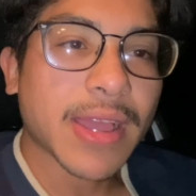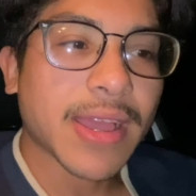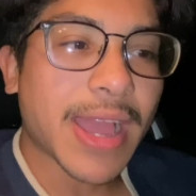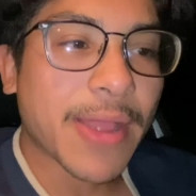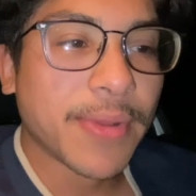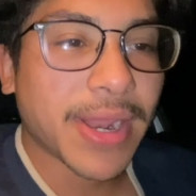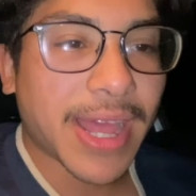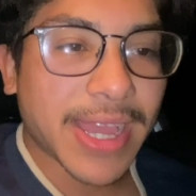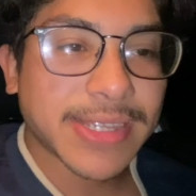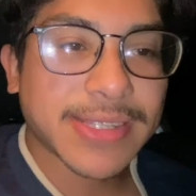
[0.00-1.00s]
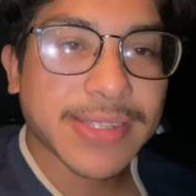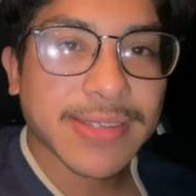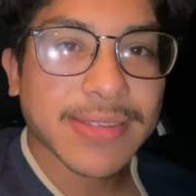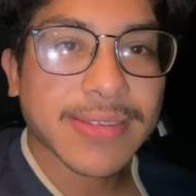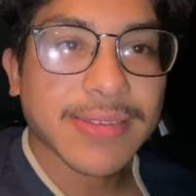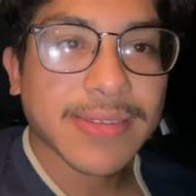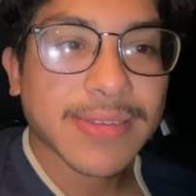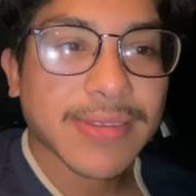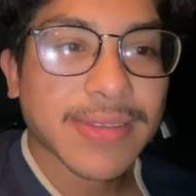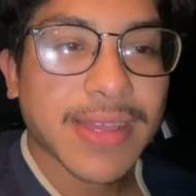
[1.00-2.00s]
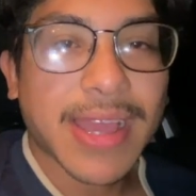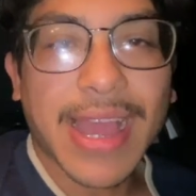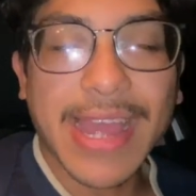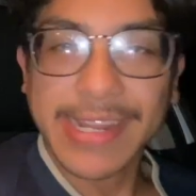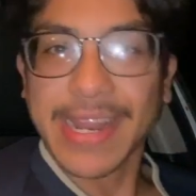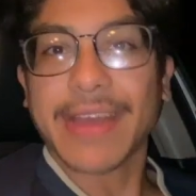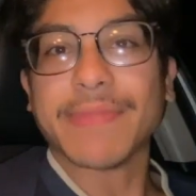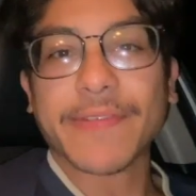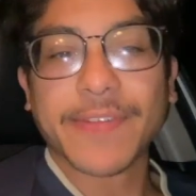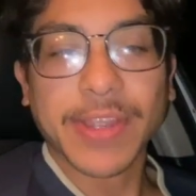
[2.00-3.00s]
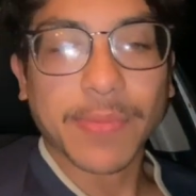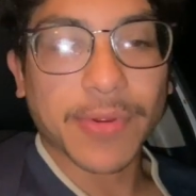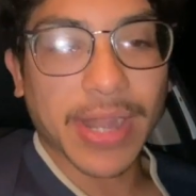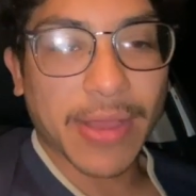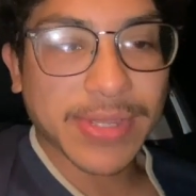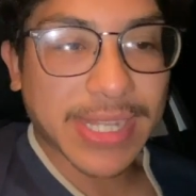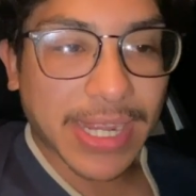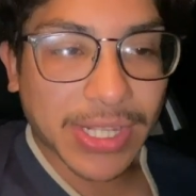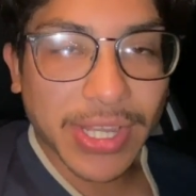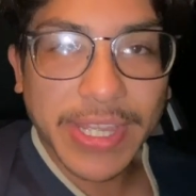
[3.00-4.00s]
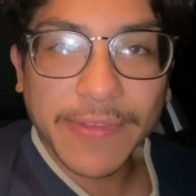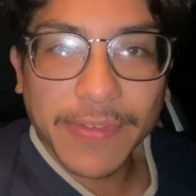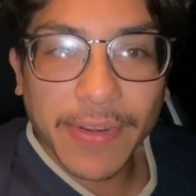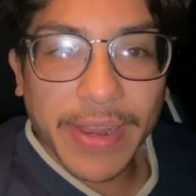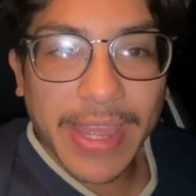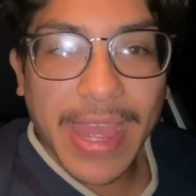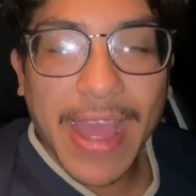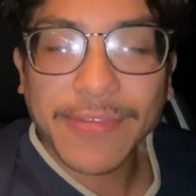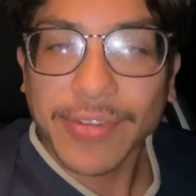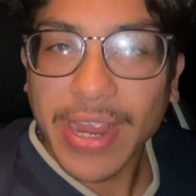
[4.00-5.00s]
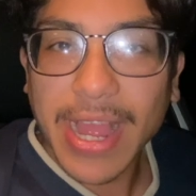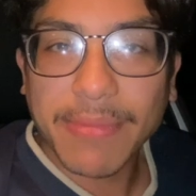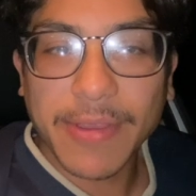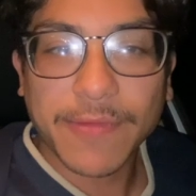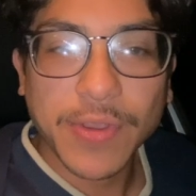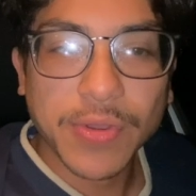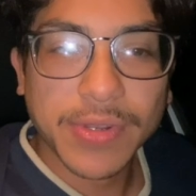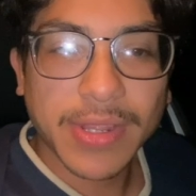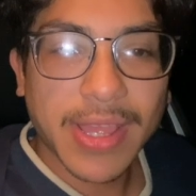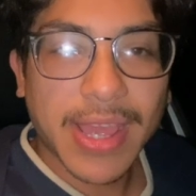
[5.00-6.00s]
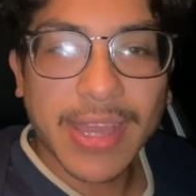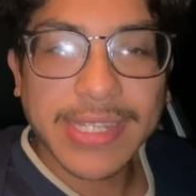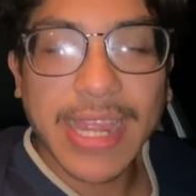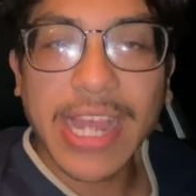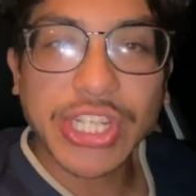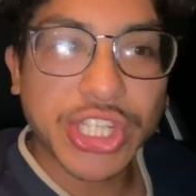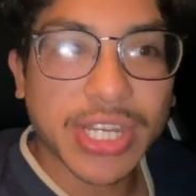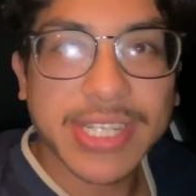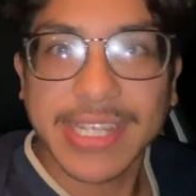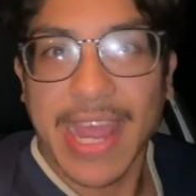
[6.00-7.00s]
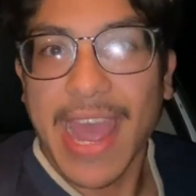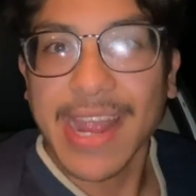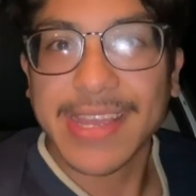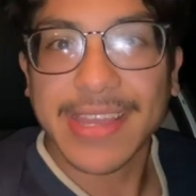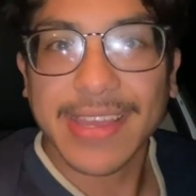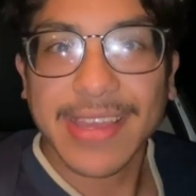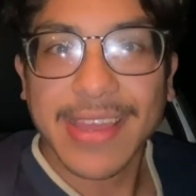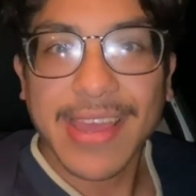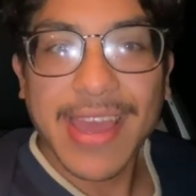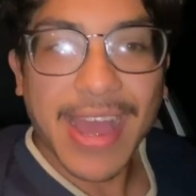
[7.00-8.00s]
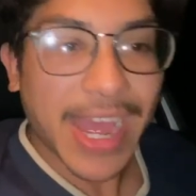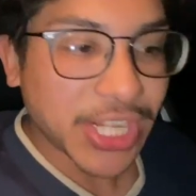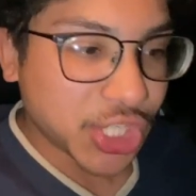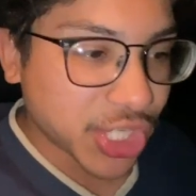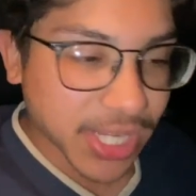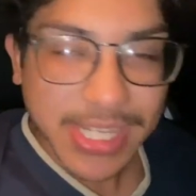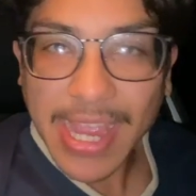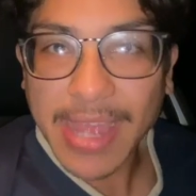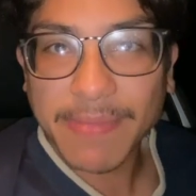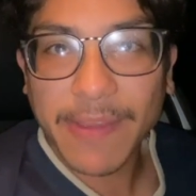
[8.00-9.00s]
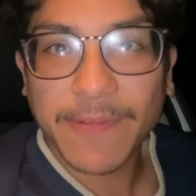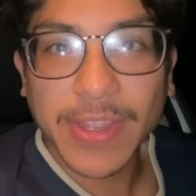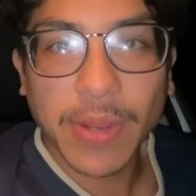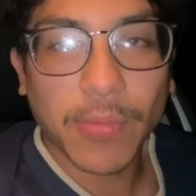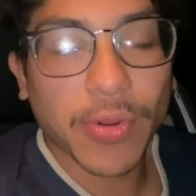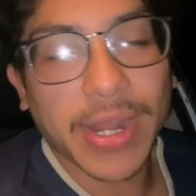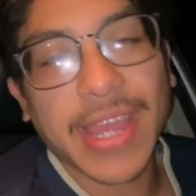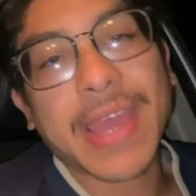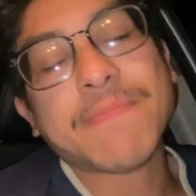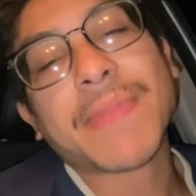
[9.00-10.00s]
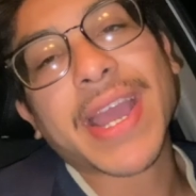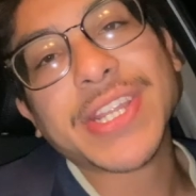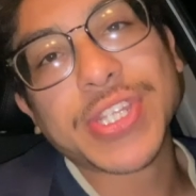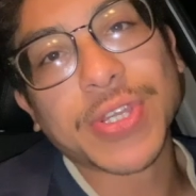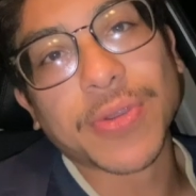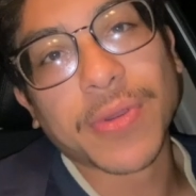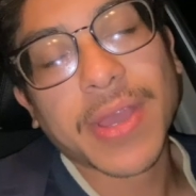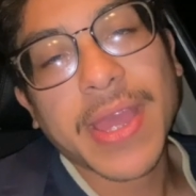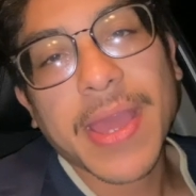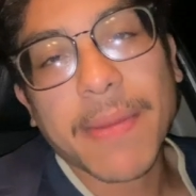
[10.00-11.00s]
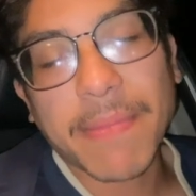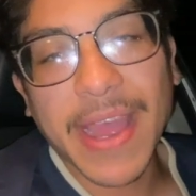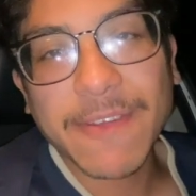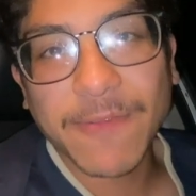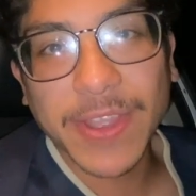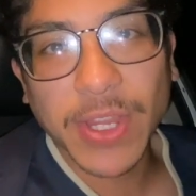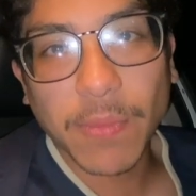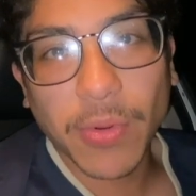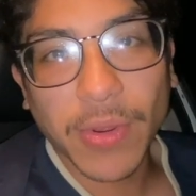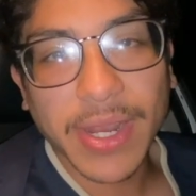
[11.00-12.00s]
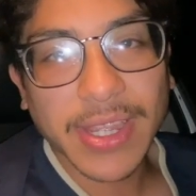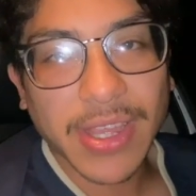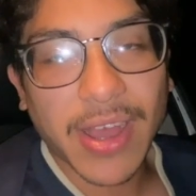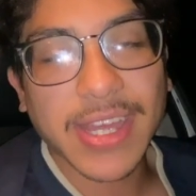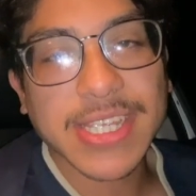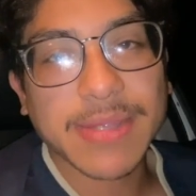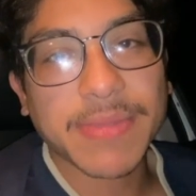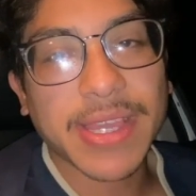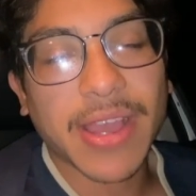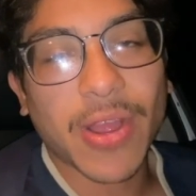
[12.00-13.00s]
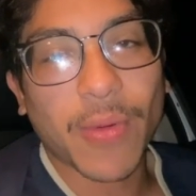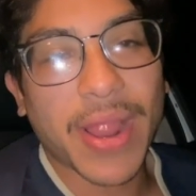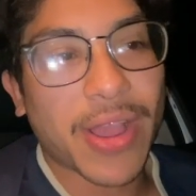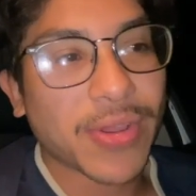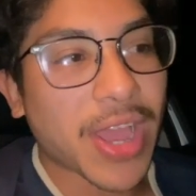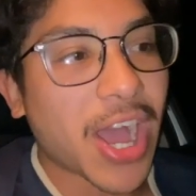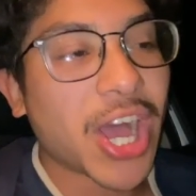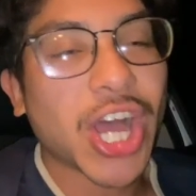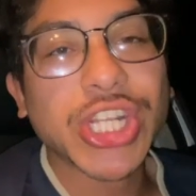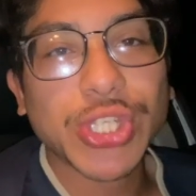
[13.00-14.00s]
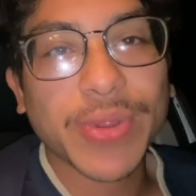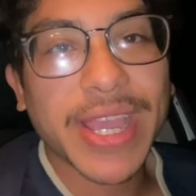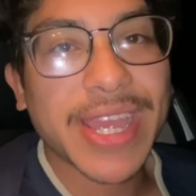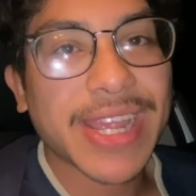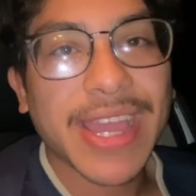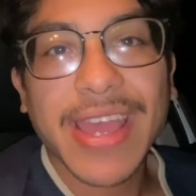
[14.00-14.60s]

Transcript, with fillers: I realized I didn't have my fingerboard. I was like looking for it after I got my food. I was like, I just had it. I just had my fingerboard. And mind you, my fingerboard cost me around a hundred